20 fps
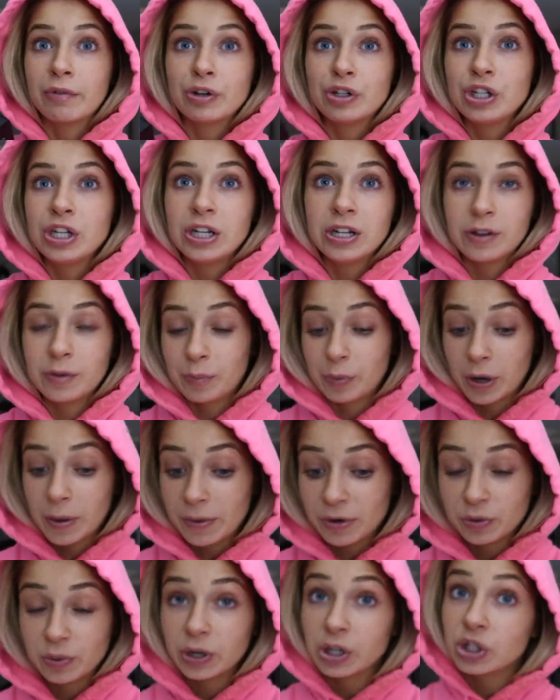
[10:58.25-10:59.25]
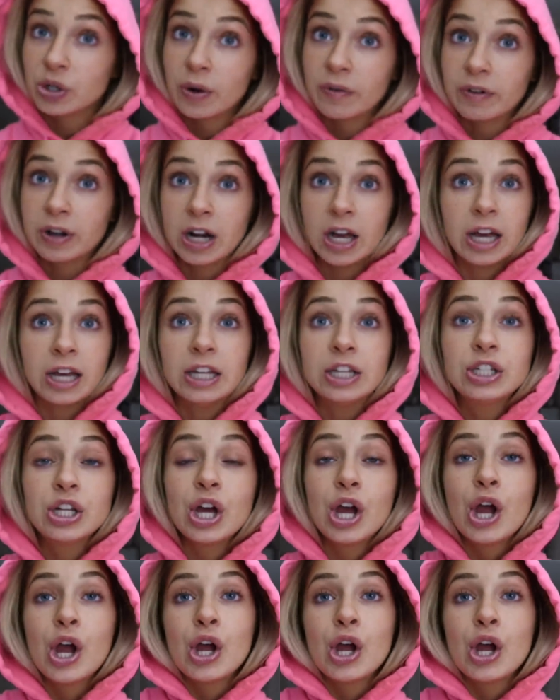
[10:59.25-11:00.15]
routine. It's pretty much what I do every night.